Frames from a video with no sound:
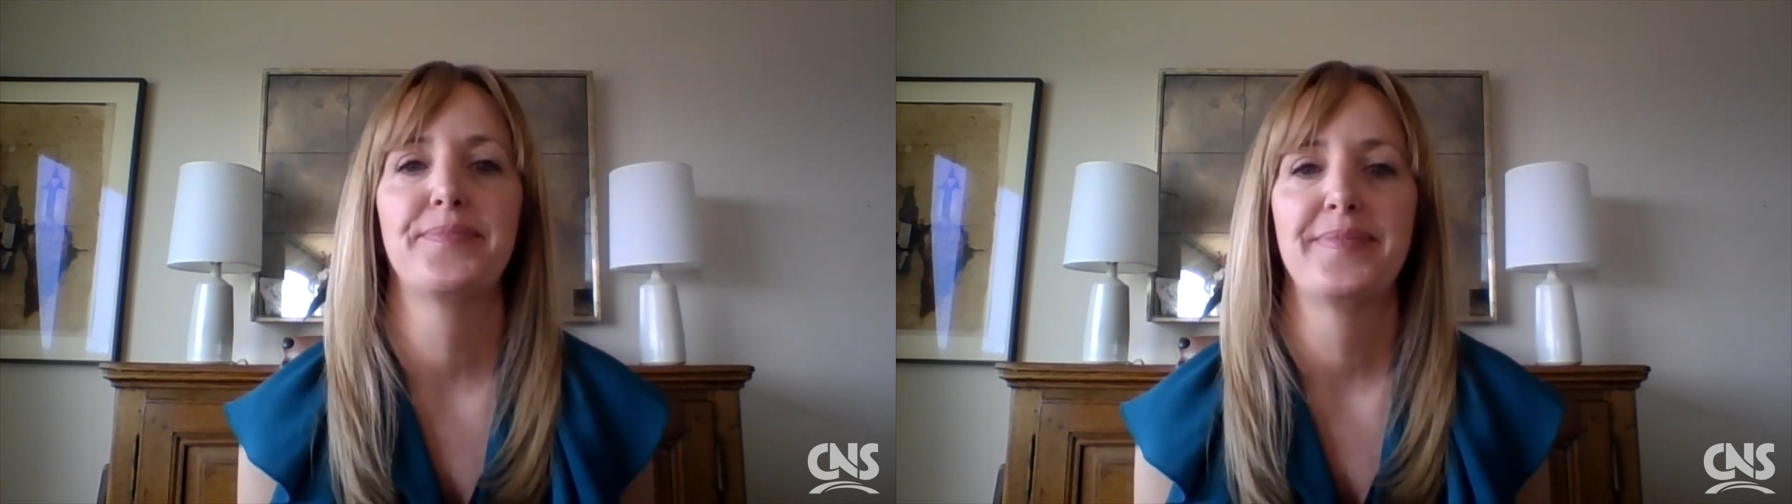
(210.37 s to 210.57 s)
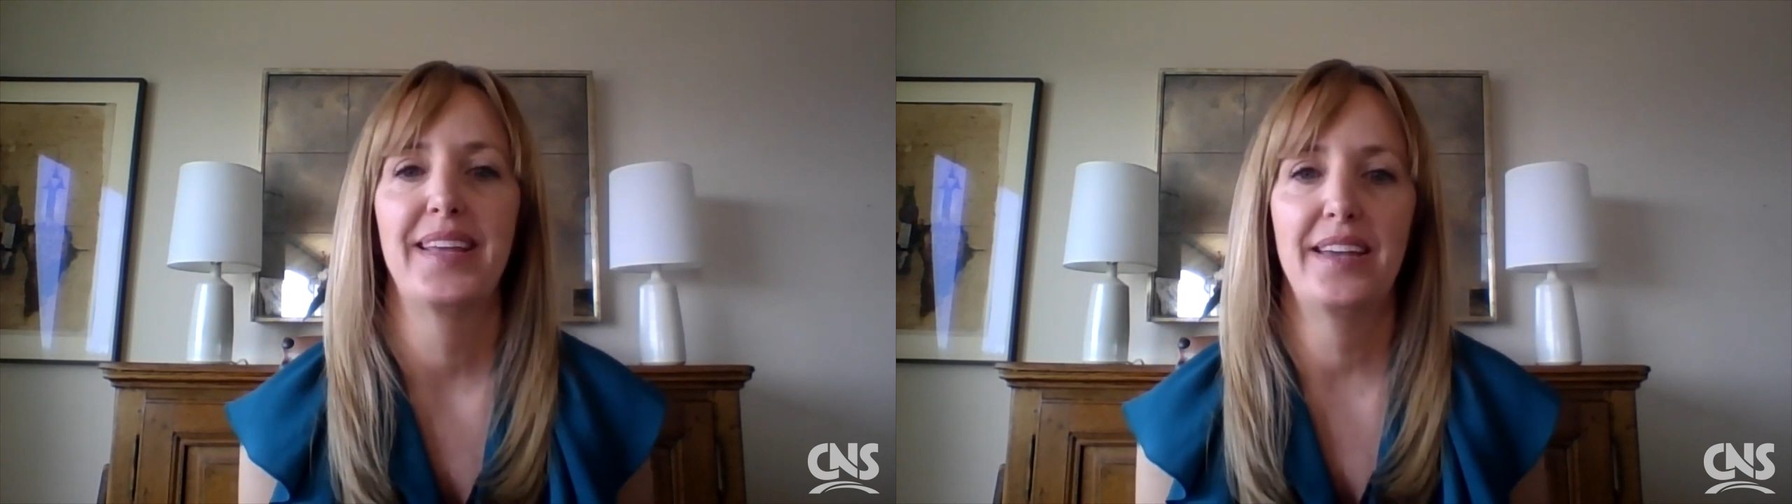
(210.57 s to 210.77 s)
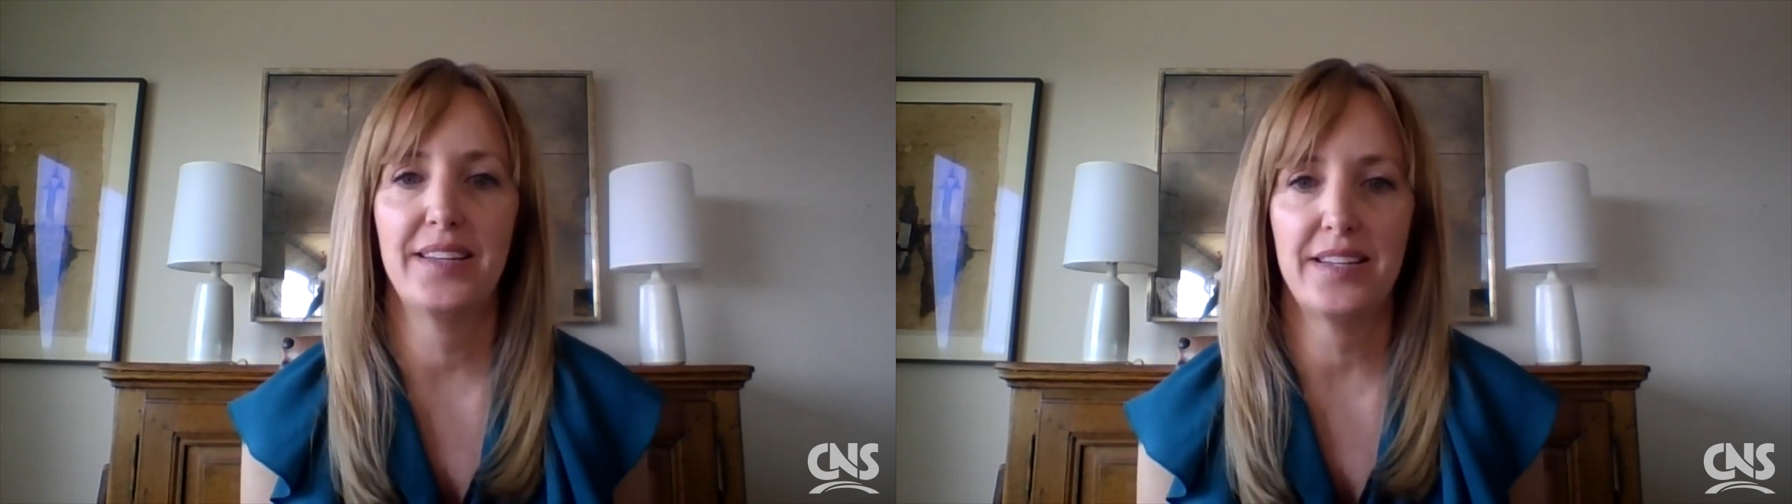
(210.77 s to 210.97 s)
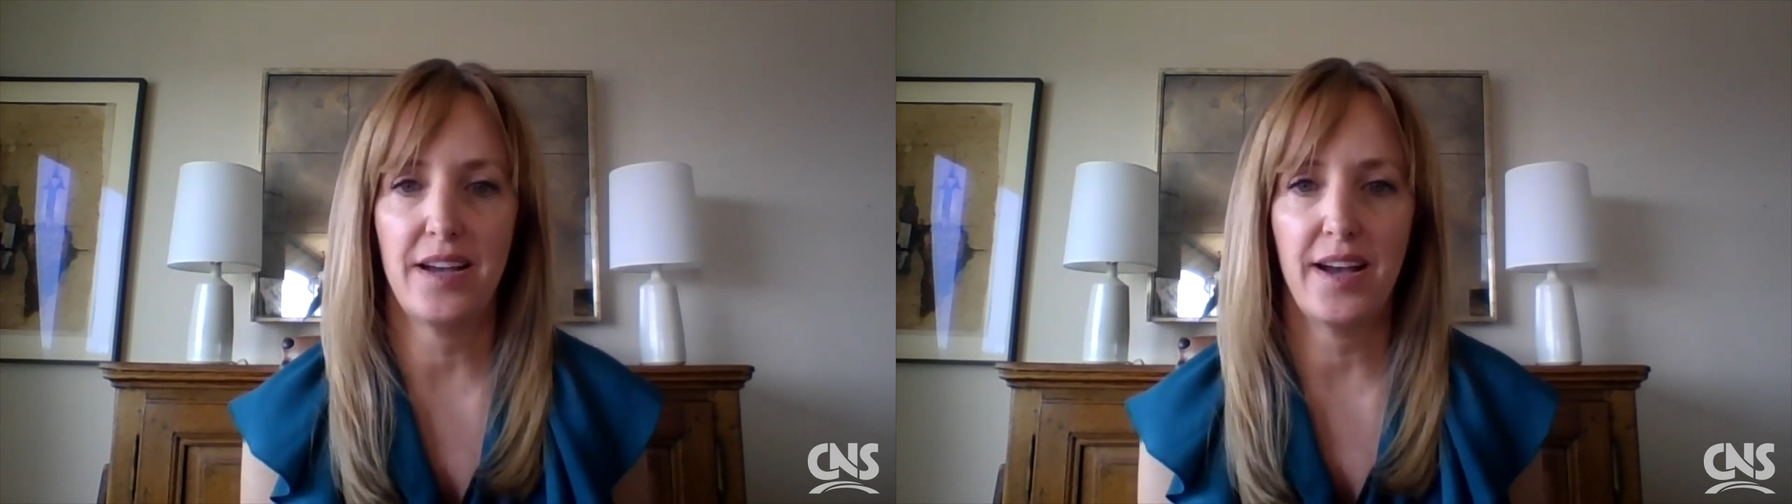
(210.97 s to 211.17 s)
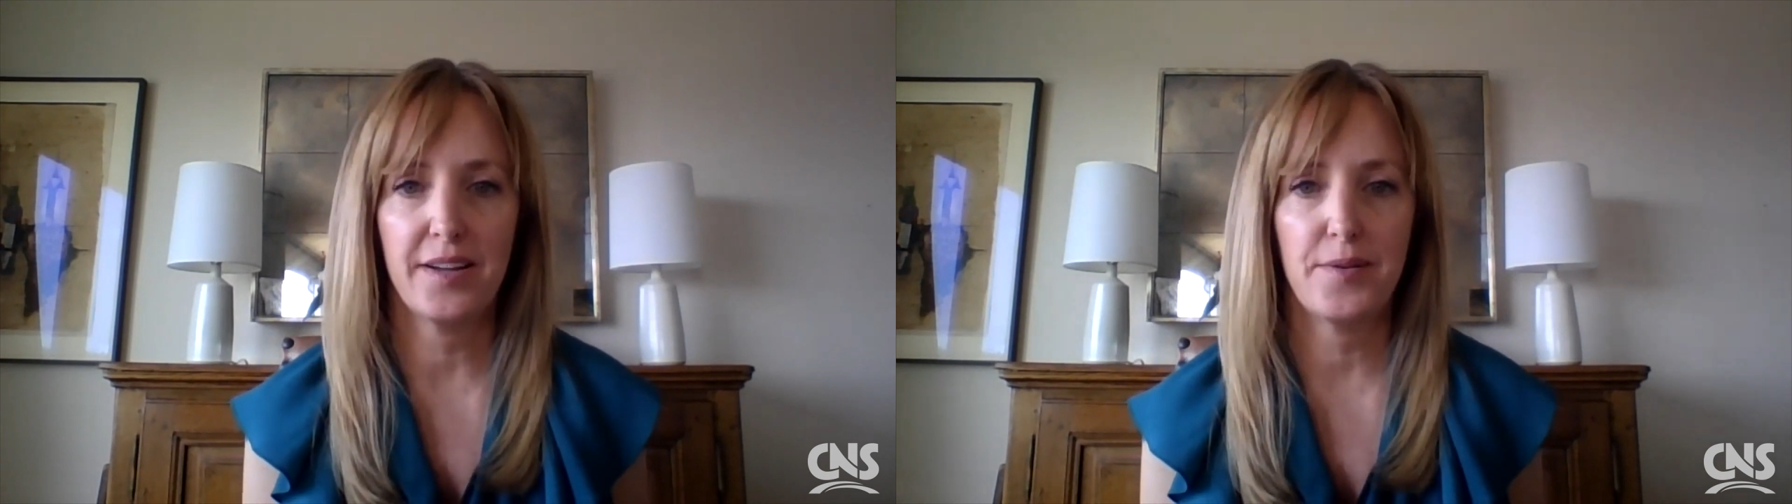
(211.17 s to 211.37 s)
get to
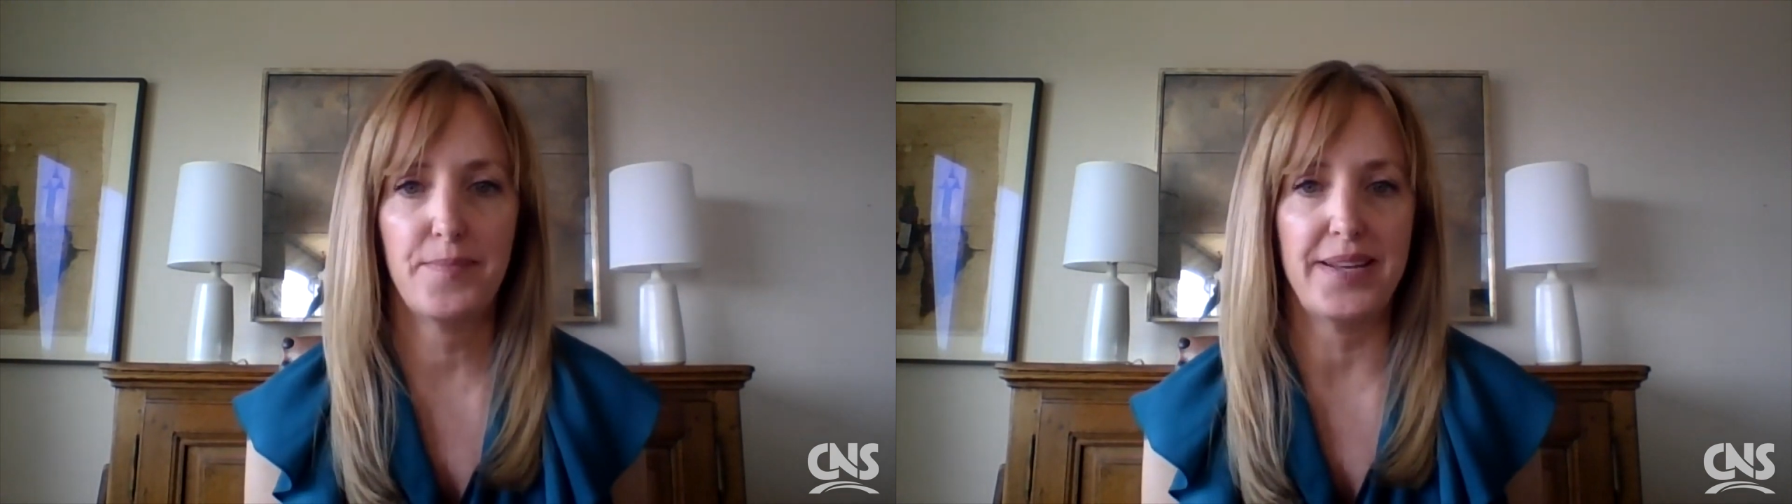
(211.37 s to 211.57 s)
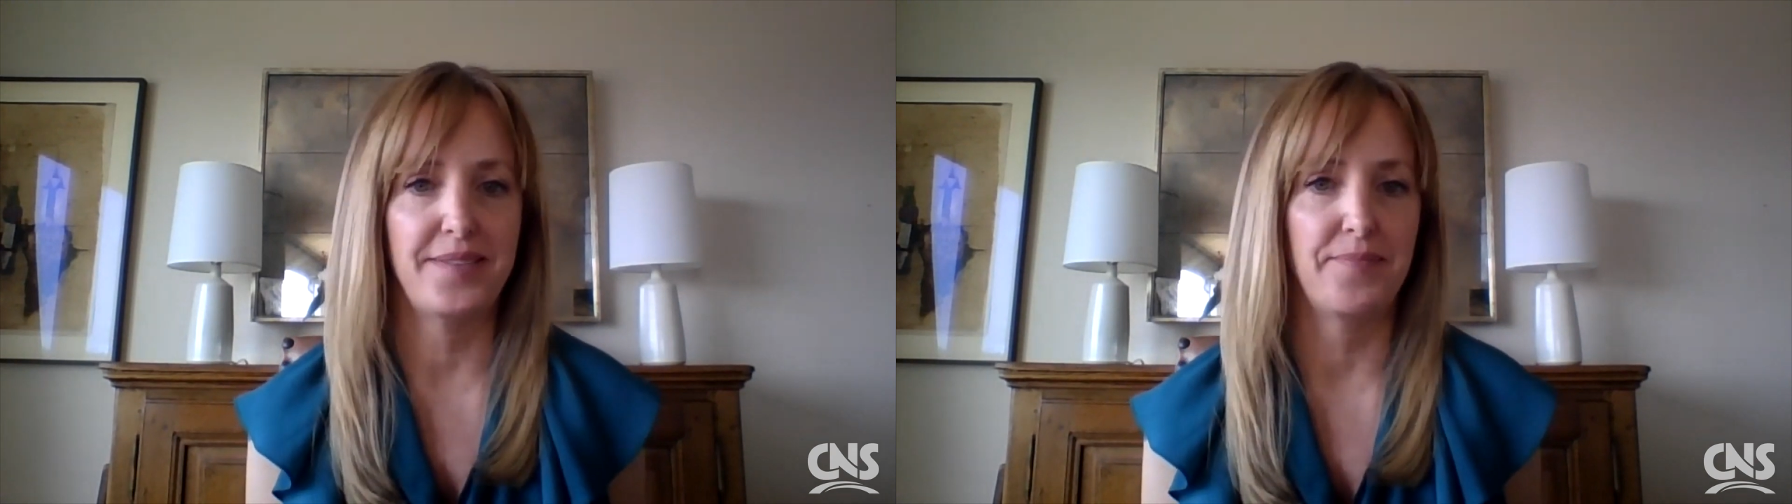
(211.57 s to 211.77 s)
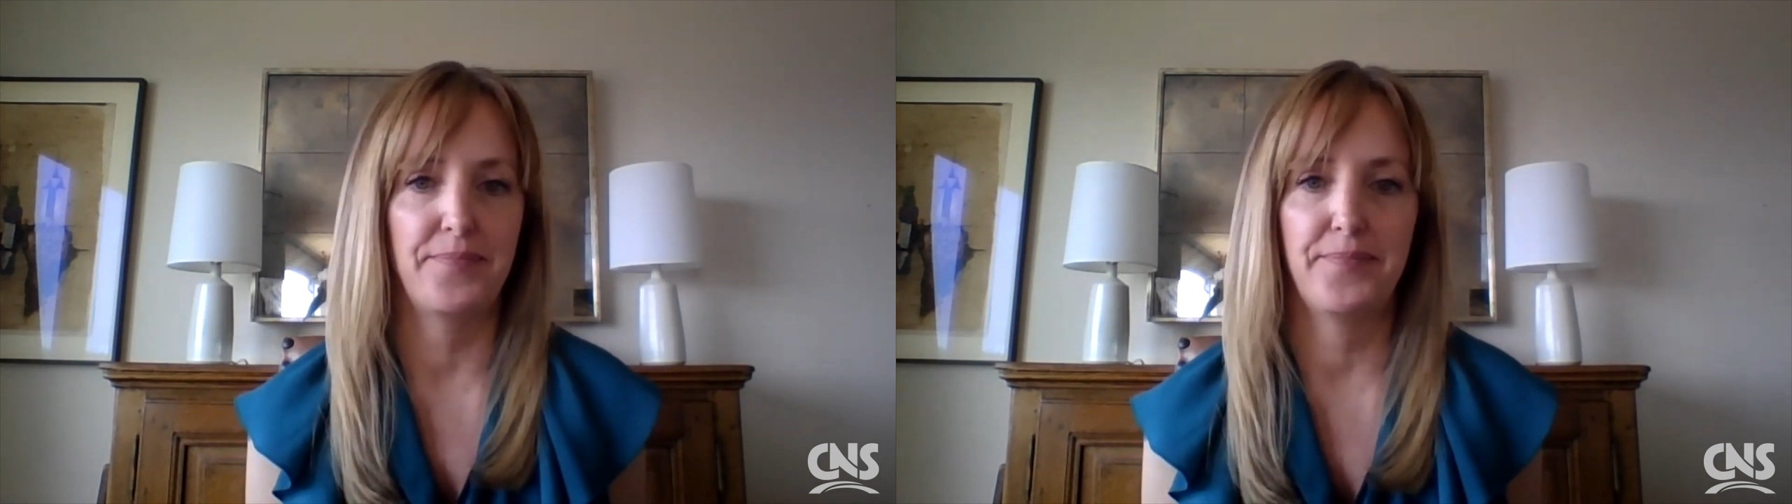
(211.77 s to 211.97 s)
hug him